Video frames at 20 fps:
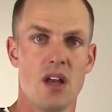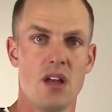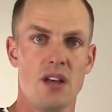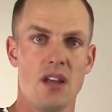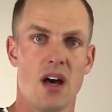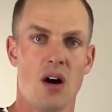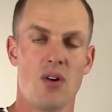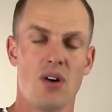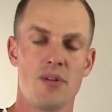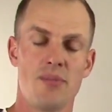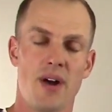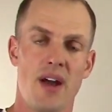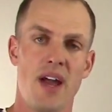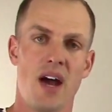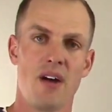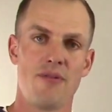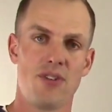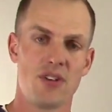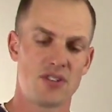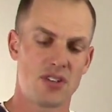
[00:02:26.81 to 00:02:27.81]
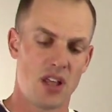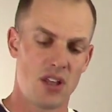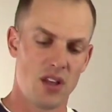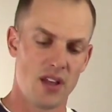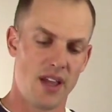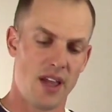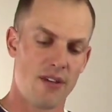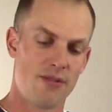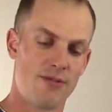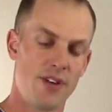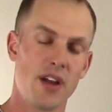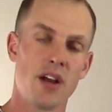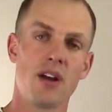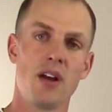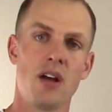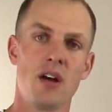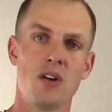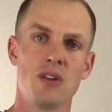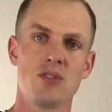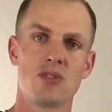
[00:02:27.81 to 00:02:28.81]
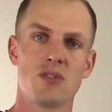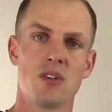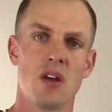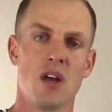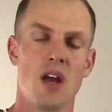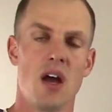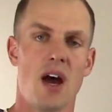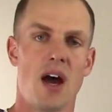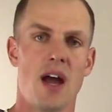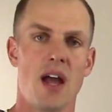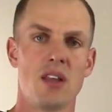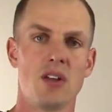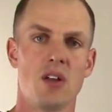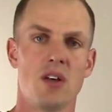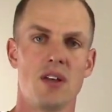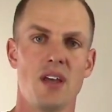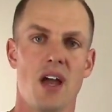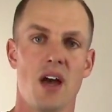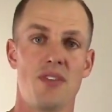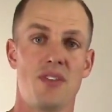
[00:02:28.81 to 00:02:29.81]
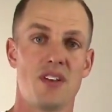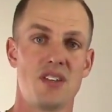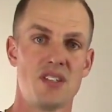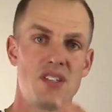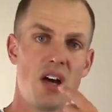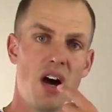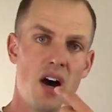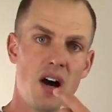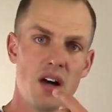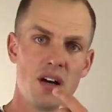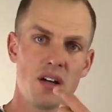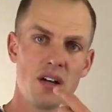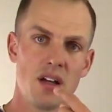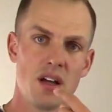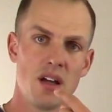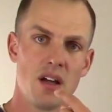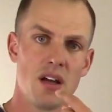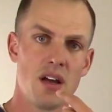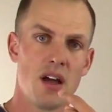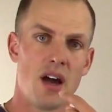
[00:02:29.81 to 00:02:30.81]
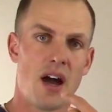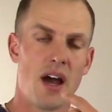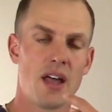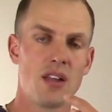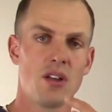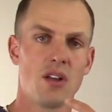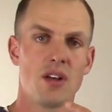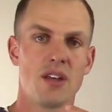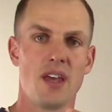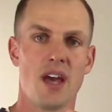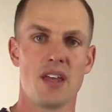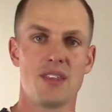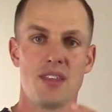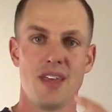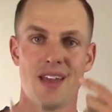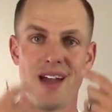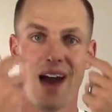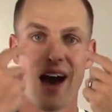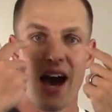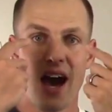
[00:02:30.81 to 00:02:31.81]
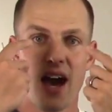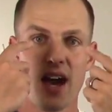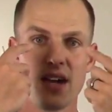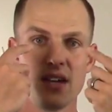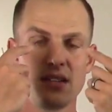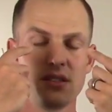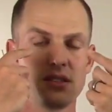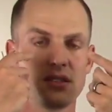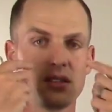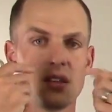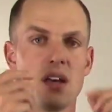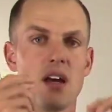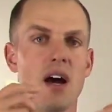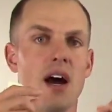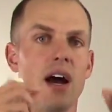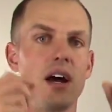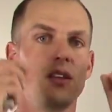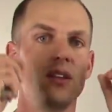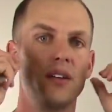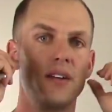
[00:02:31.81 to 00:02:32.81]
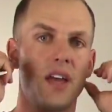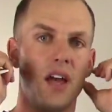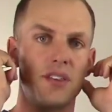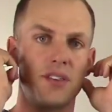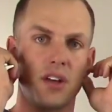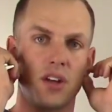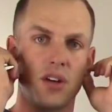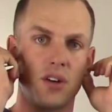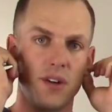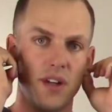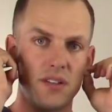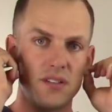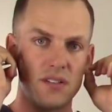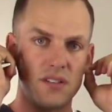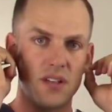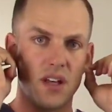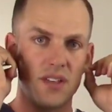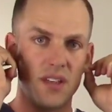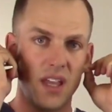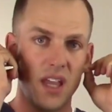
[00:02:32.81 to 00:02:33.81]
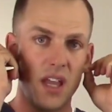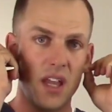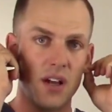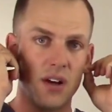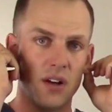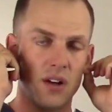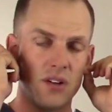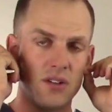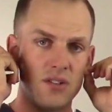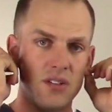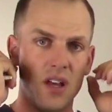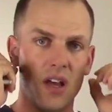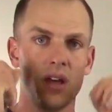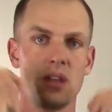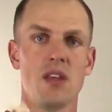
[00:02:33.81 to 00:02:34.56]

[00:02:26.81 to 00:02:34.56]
Now in my office I look at fingernails, I look at the tongue, I look at the eyes, I look at the creases on the ears.